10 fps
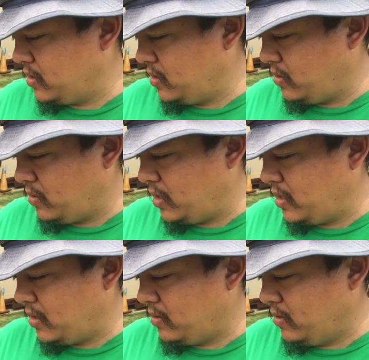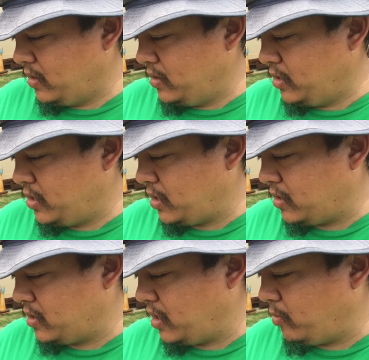So I downloaded this
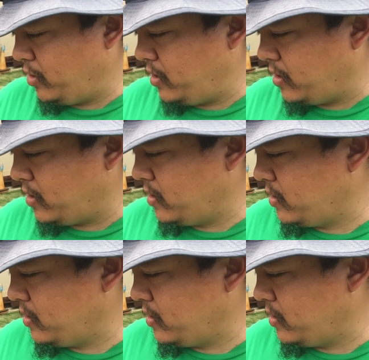shot timer here.